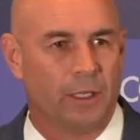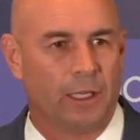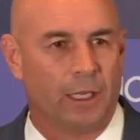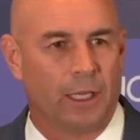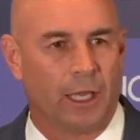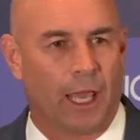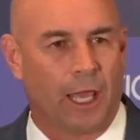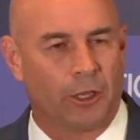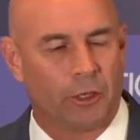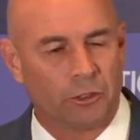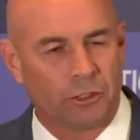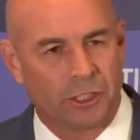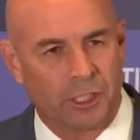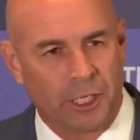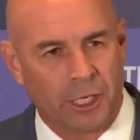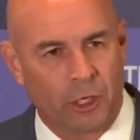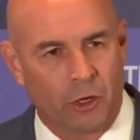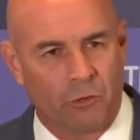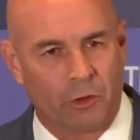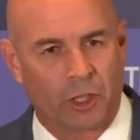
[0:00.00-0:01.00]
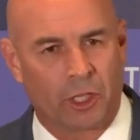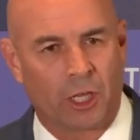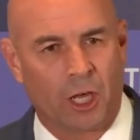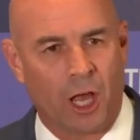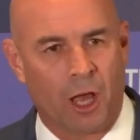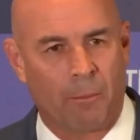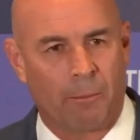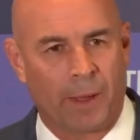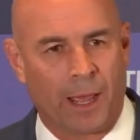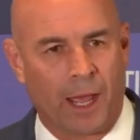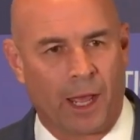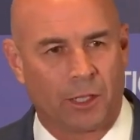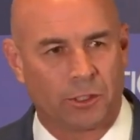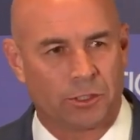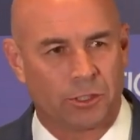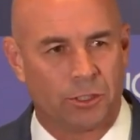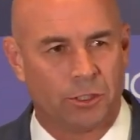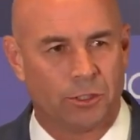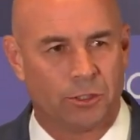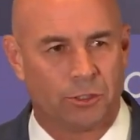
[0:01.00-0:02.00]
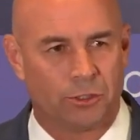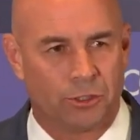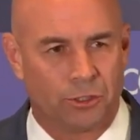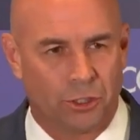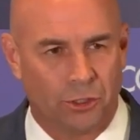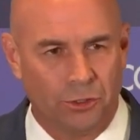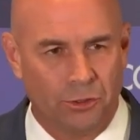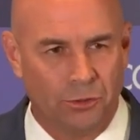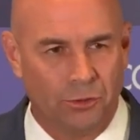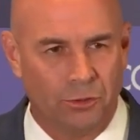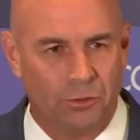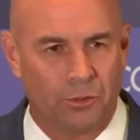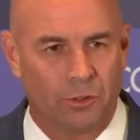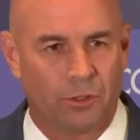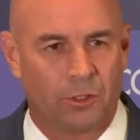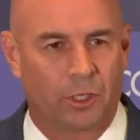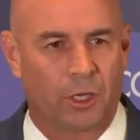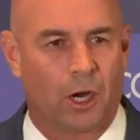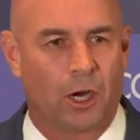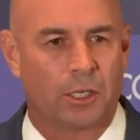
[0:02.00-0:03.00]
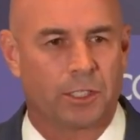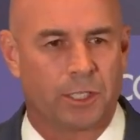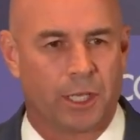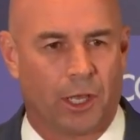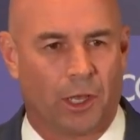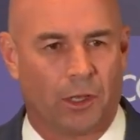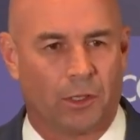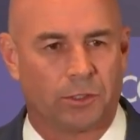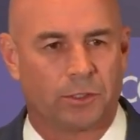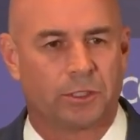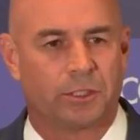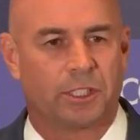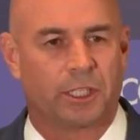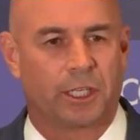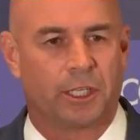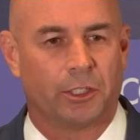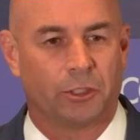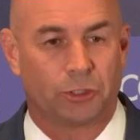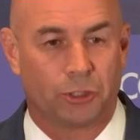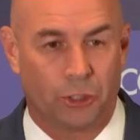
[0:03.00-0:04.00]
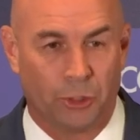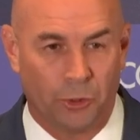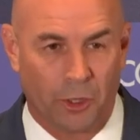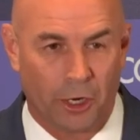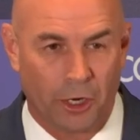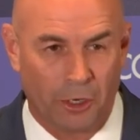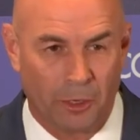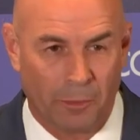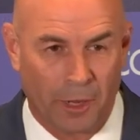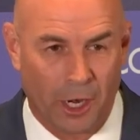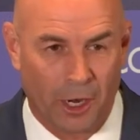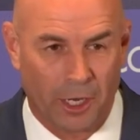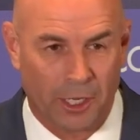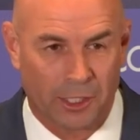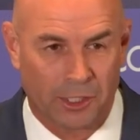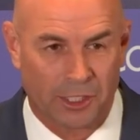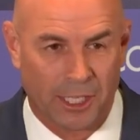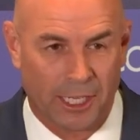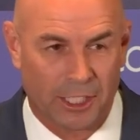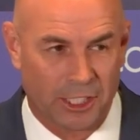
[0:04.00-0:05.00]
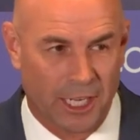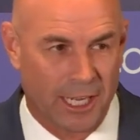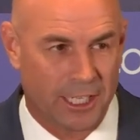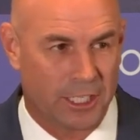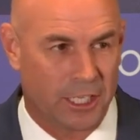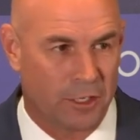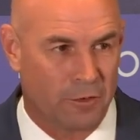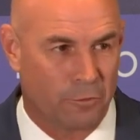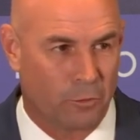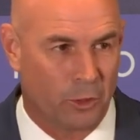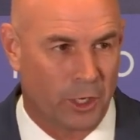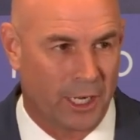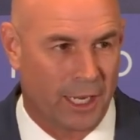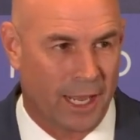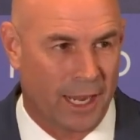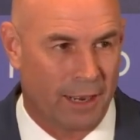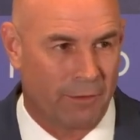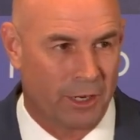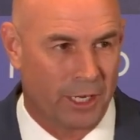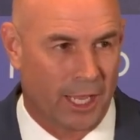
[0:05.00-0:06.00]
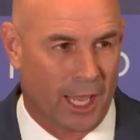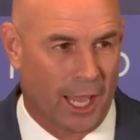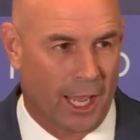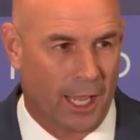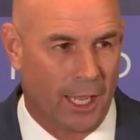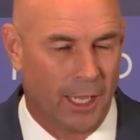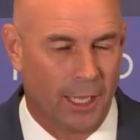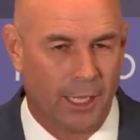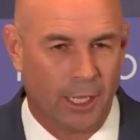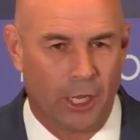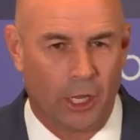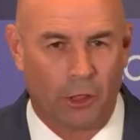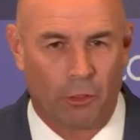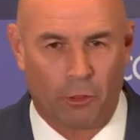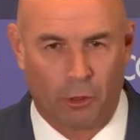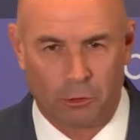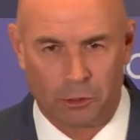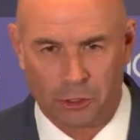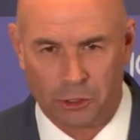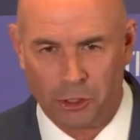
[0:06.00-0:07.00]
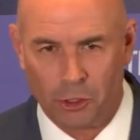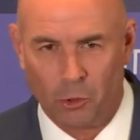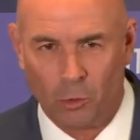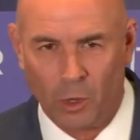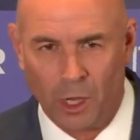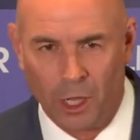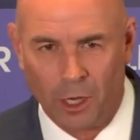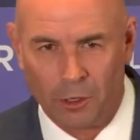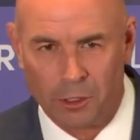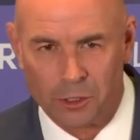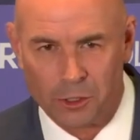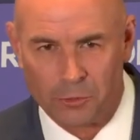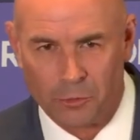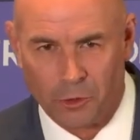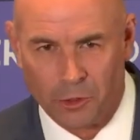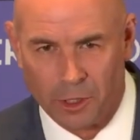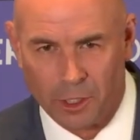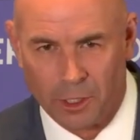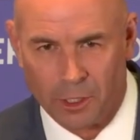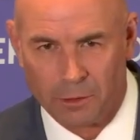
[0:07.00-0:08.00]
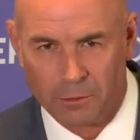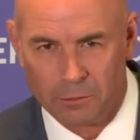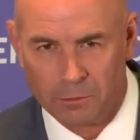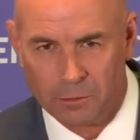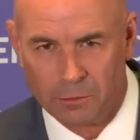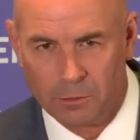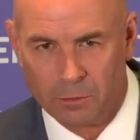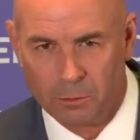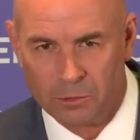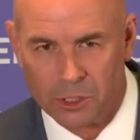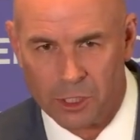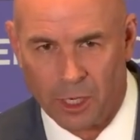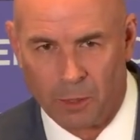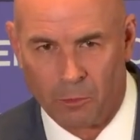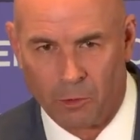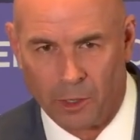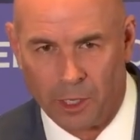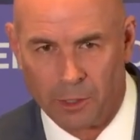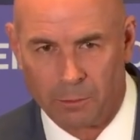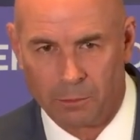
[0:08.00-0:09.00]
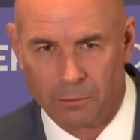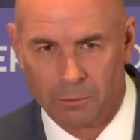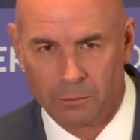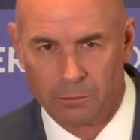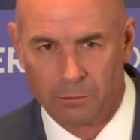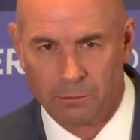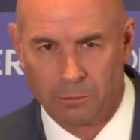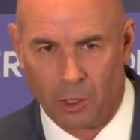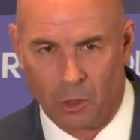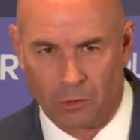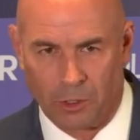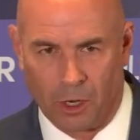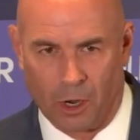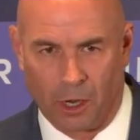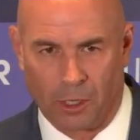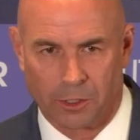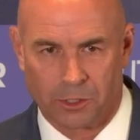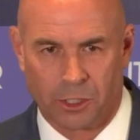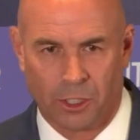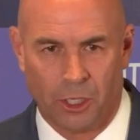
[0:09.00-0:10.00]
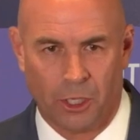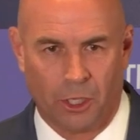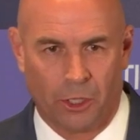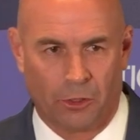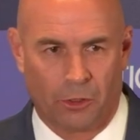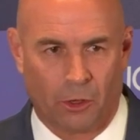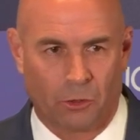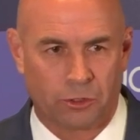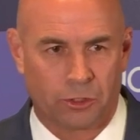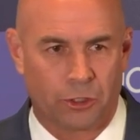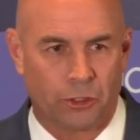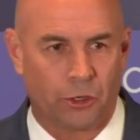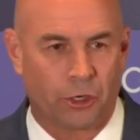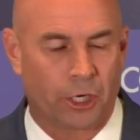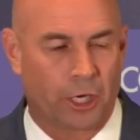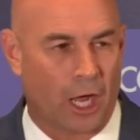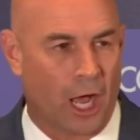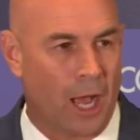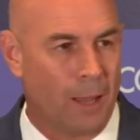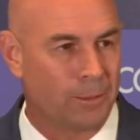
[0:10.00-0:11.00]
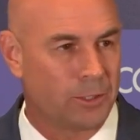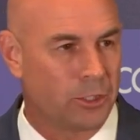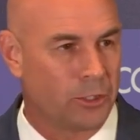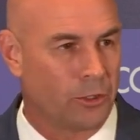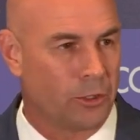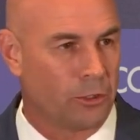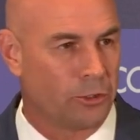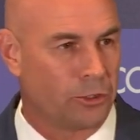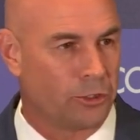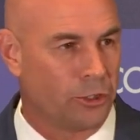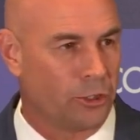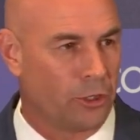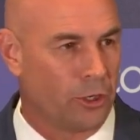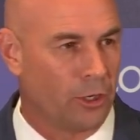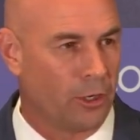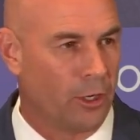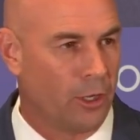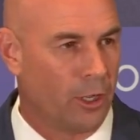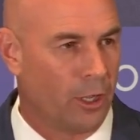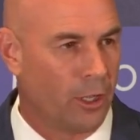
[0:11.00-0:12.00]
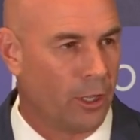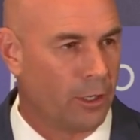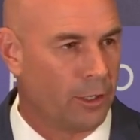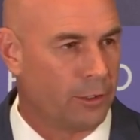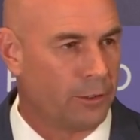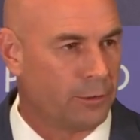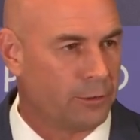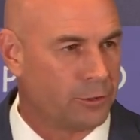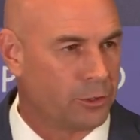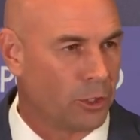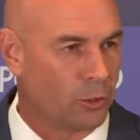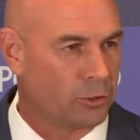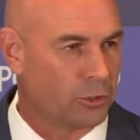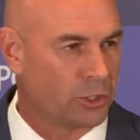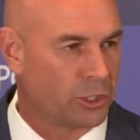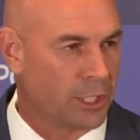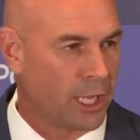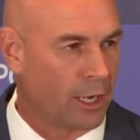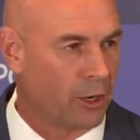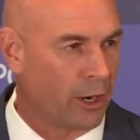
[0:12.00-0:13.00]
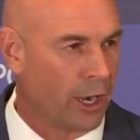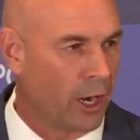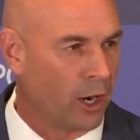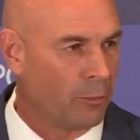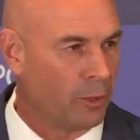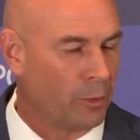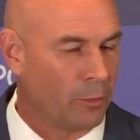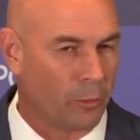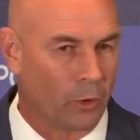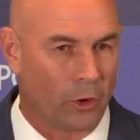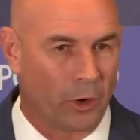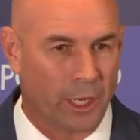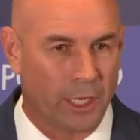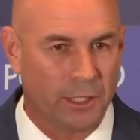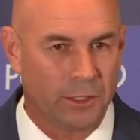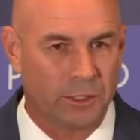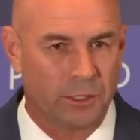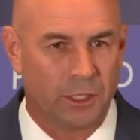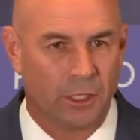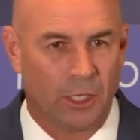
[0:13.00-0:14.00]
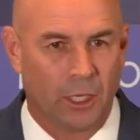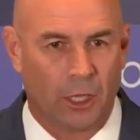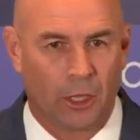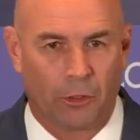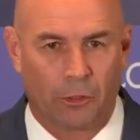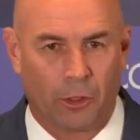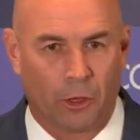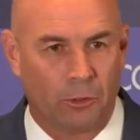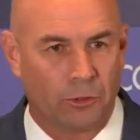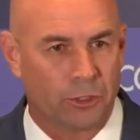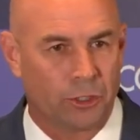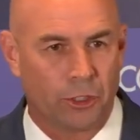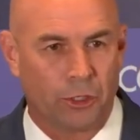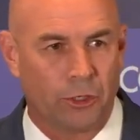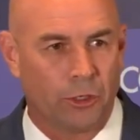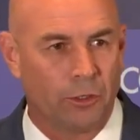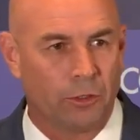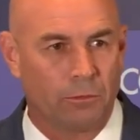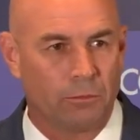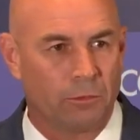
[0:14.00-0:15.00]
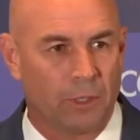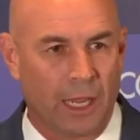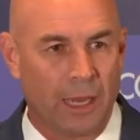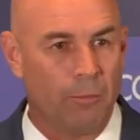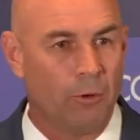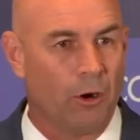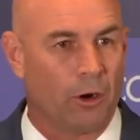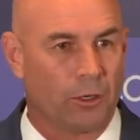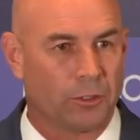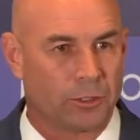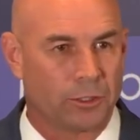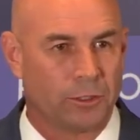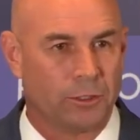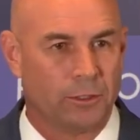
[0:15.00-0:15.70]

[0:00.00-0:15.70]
And you're sending over the compounds to the cartels to kill 200 Americans age 18 to 49 every day. Those are your welders for the submarine boat yards. Those are your cops. Those are your soldier, sailor, airman, and Marines, those are your laborers.